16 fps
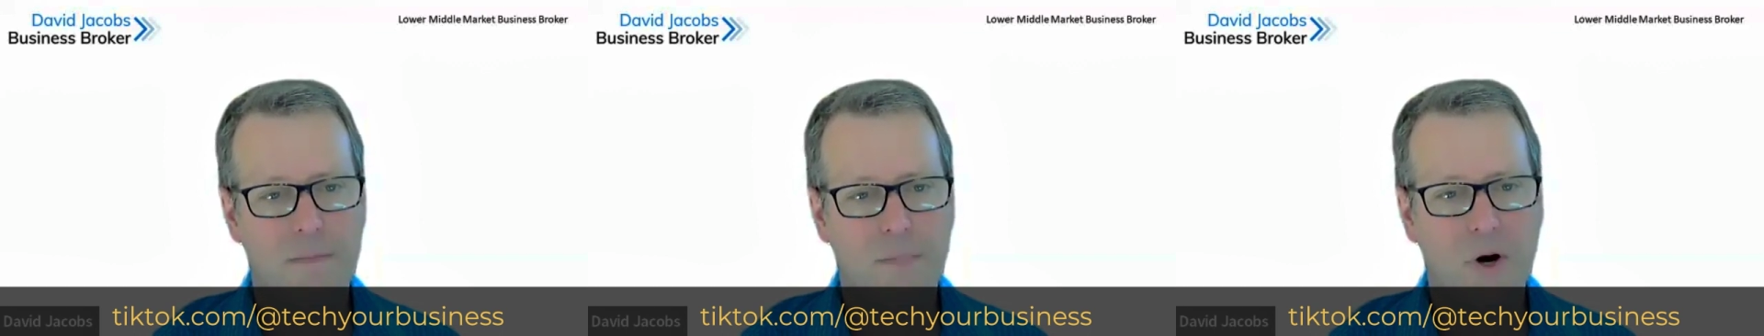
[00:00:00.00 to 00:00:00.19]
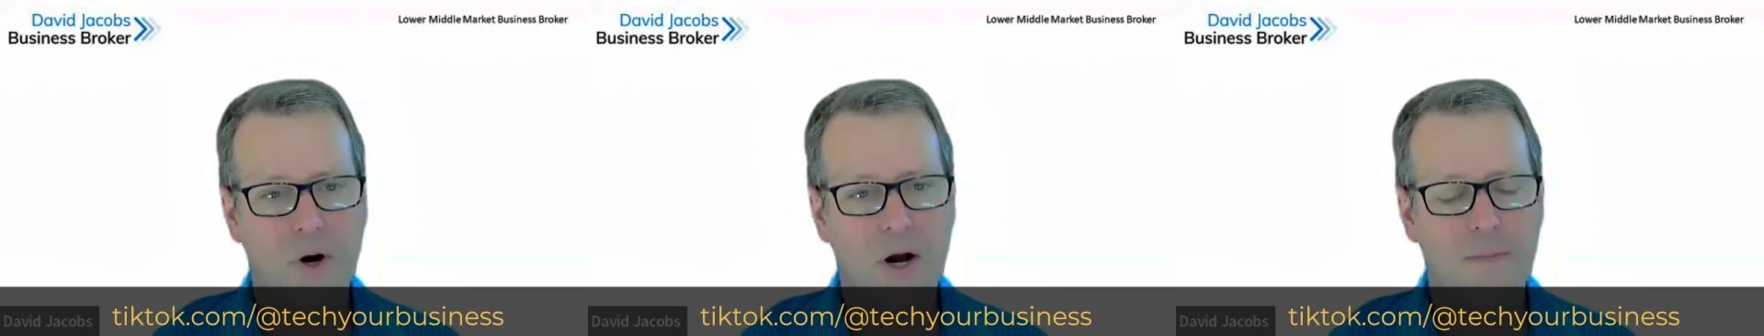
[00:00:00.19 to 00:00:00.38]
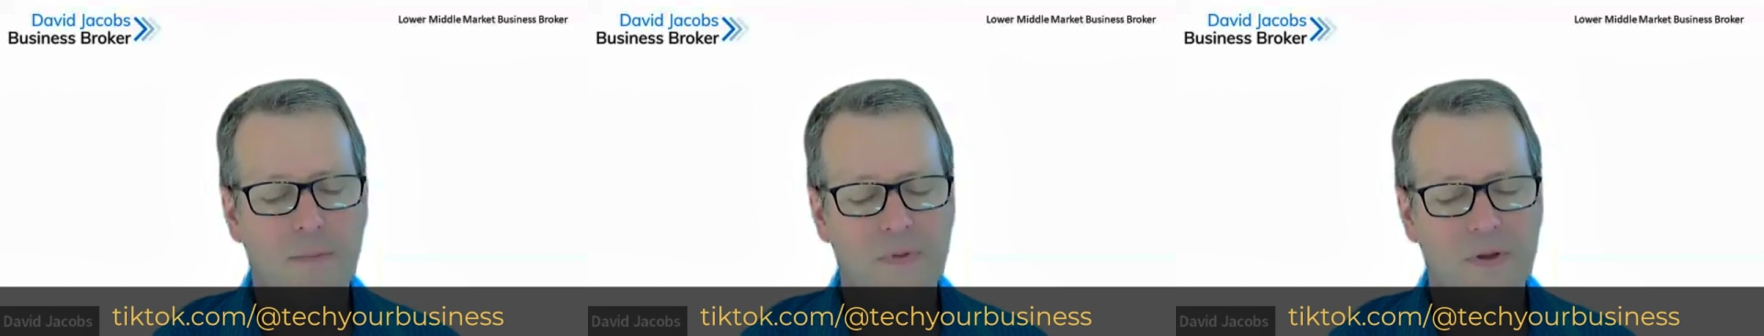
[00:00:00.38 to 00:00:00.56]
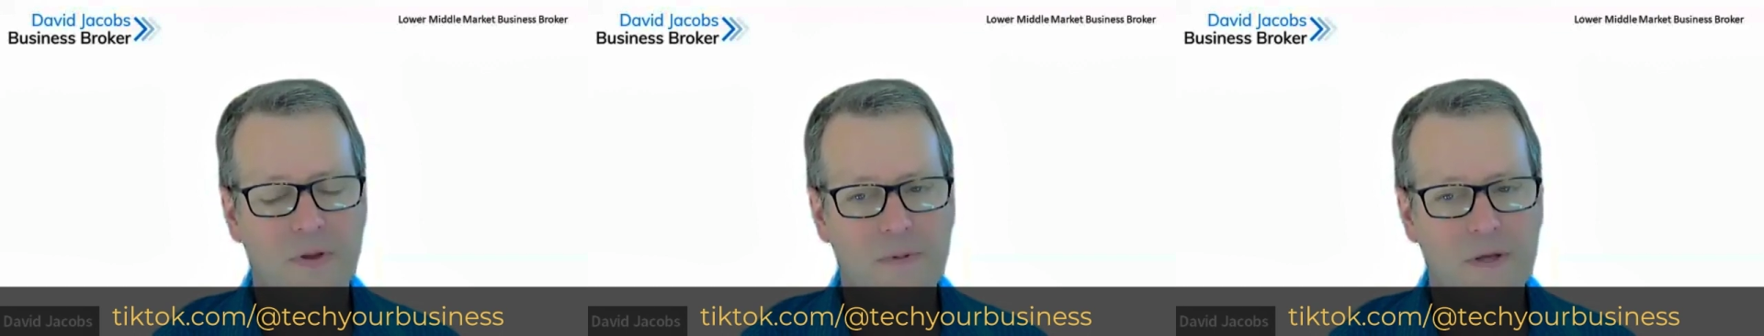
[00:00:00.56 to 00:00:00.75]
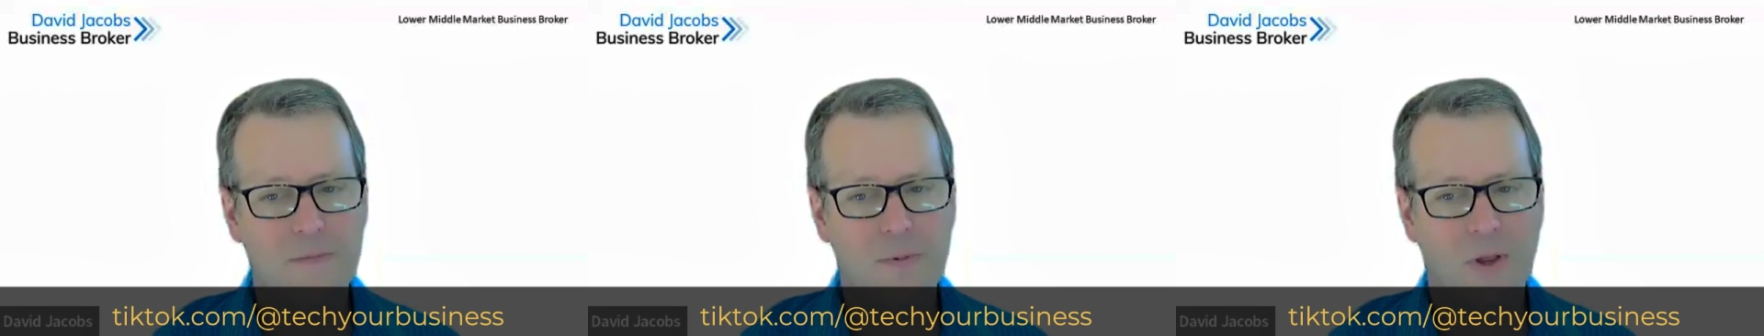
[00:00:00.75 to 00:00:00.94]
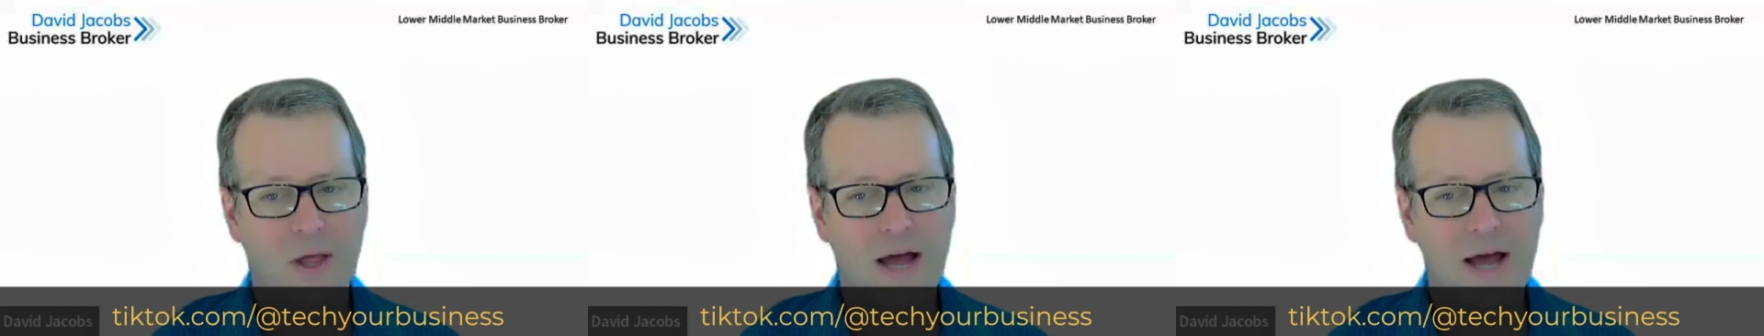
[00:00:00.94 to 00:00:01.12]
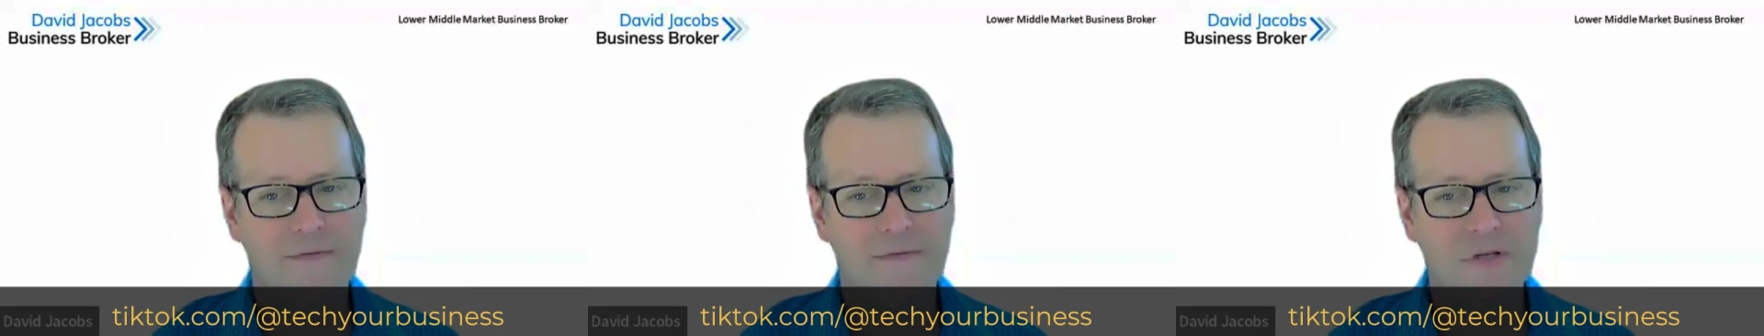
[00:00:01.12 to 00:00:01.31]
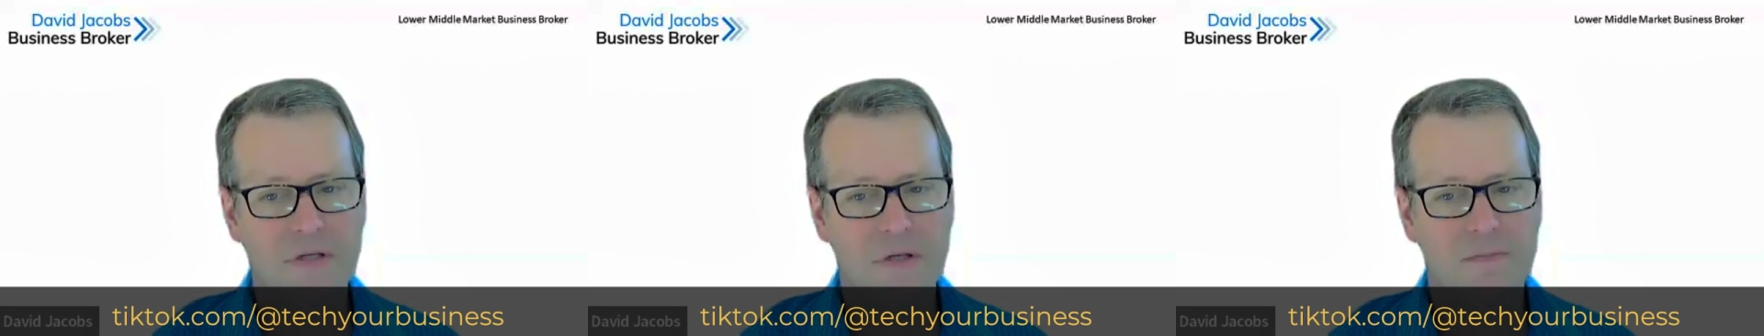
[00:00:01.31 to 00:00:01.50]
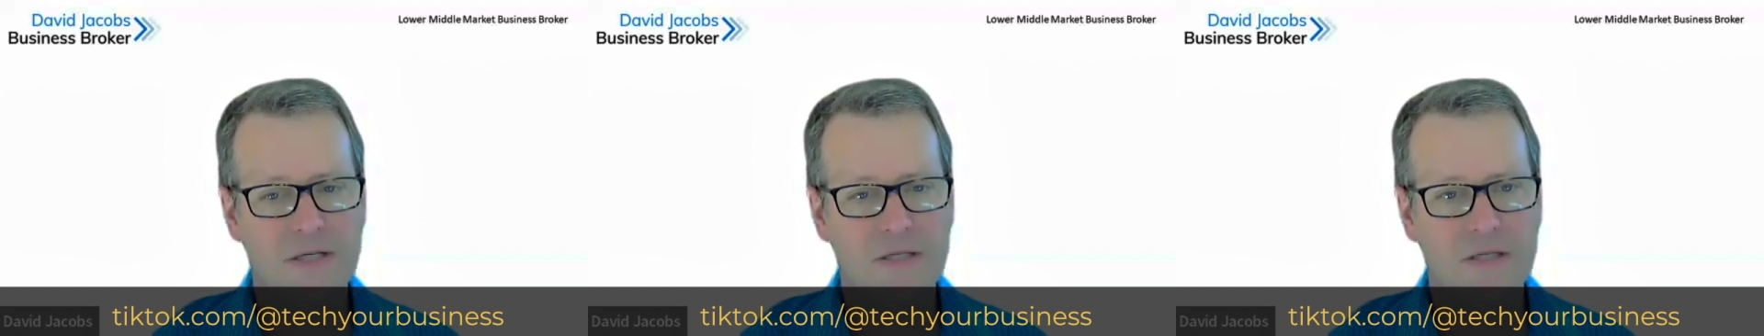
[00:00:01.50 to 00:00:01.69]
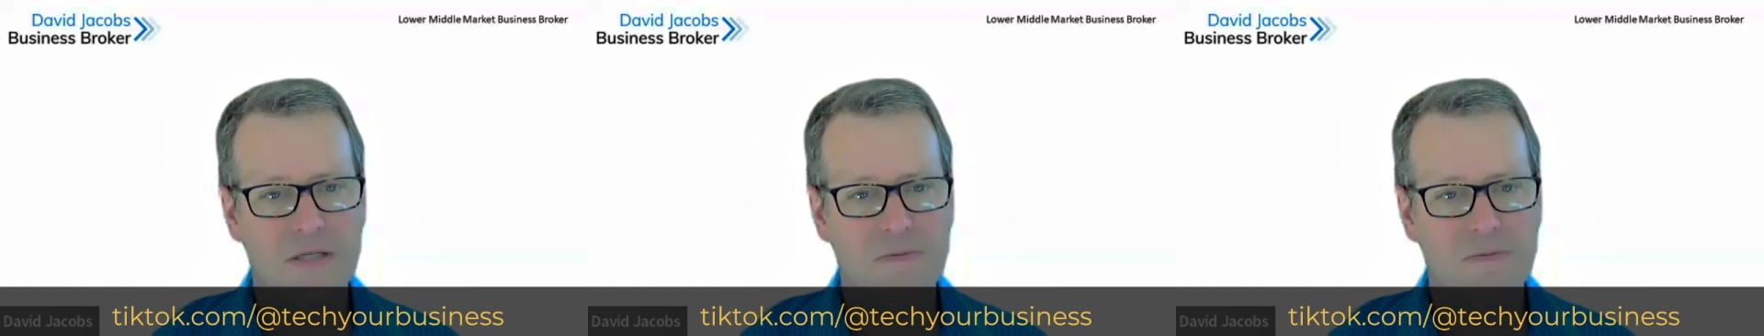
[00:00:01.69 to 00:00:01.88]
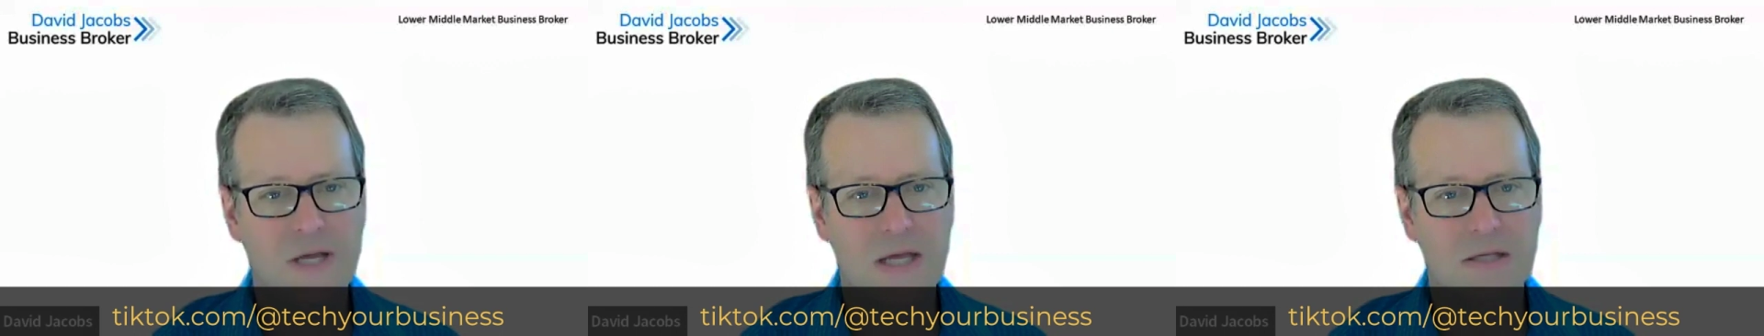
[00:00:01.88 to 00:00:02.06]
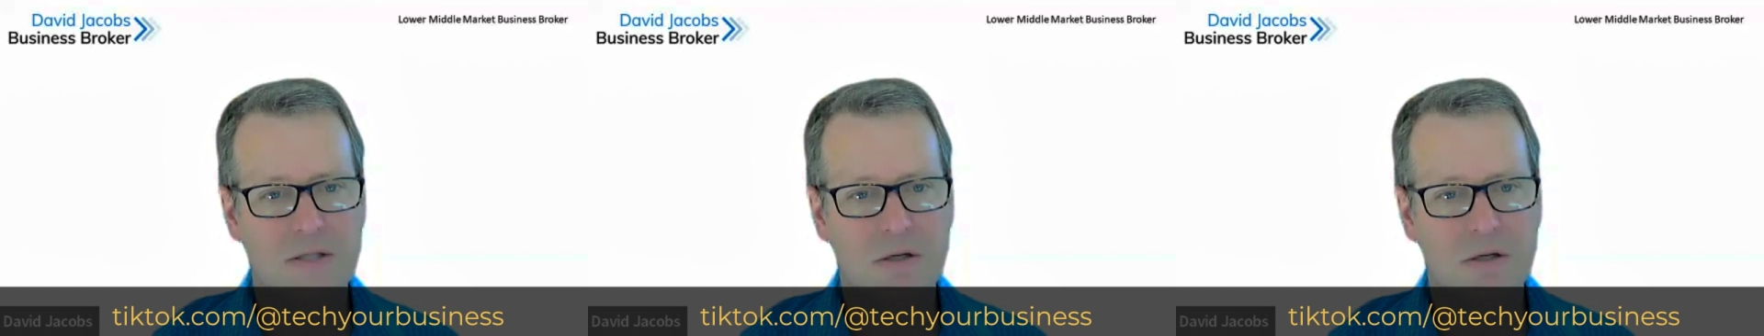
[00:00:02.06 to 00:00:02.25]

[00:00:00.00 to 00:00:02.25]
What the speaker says: problem that people have as their business begins